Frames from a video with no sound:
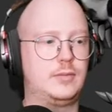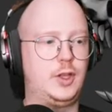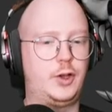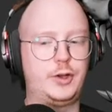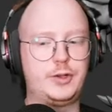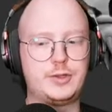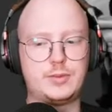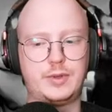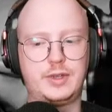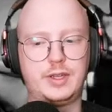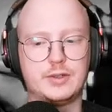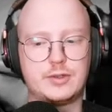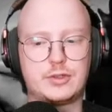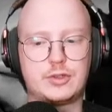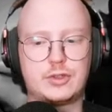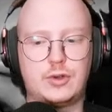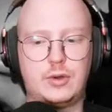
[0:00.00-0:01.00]
How does one get a
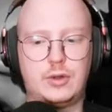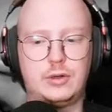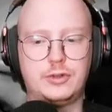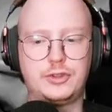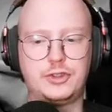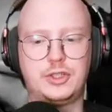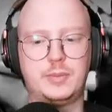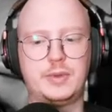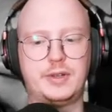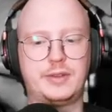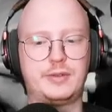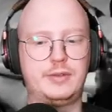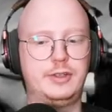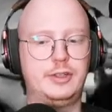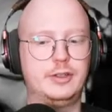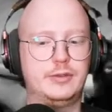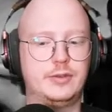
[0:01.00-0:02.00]
scholarship at a
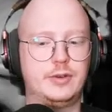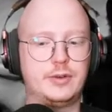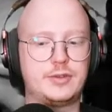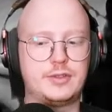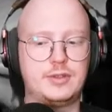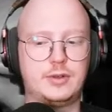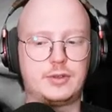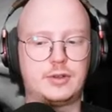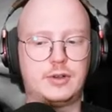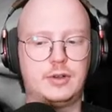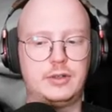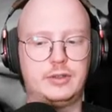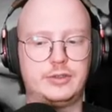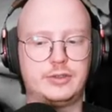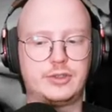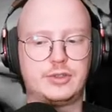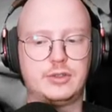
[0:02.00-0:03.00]
3D university or
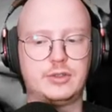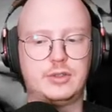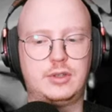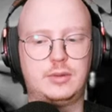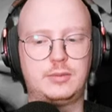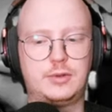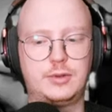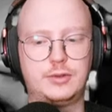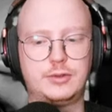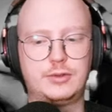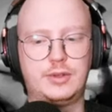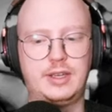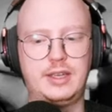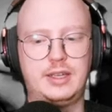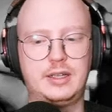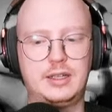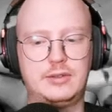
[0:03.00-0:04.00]
college? I'm going to
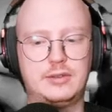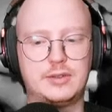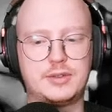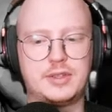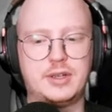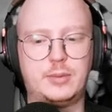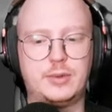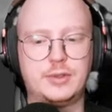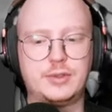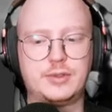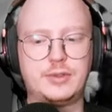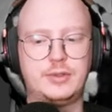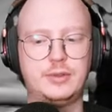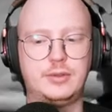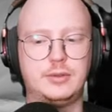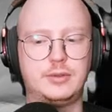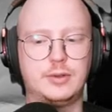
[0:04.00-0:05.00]
A levels and I want
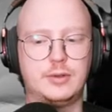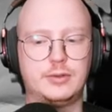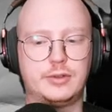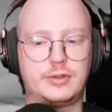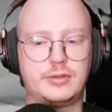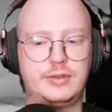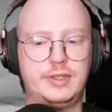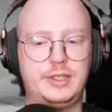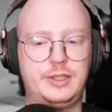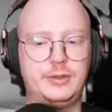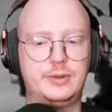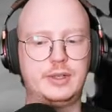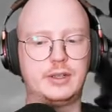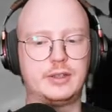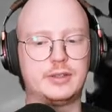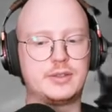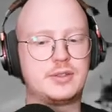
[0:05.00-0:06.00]
to go to a 3D
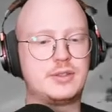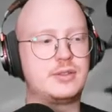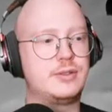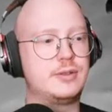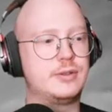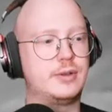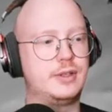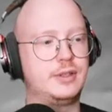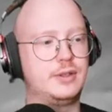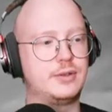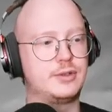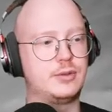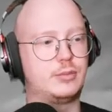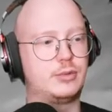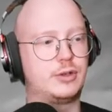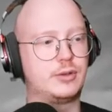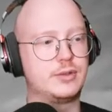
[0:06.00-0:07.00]
union. I got zero ideas on
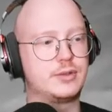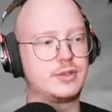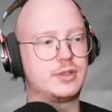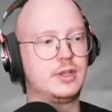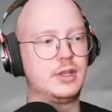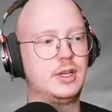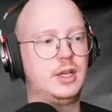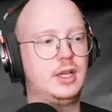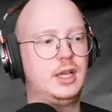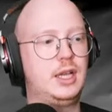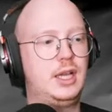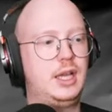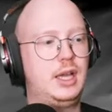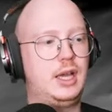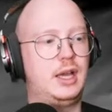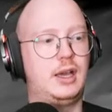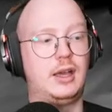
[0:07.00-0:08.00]
the progress.
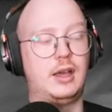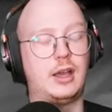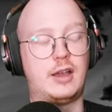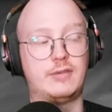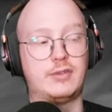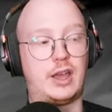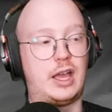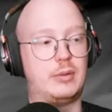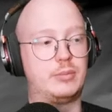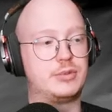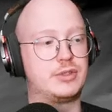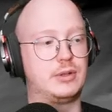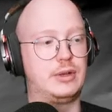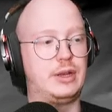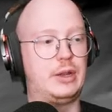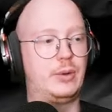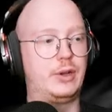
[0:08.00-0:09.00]
Uh, I've
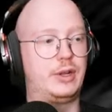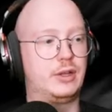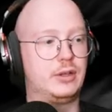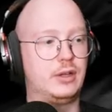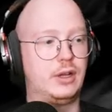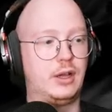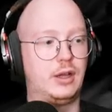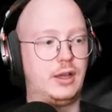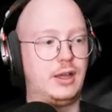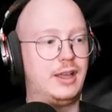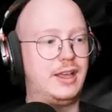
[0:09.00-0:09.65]
absolutely no idea. Uh,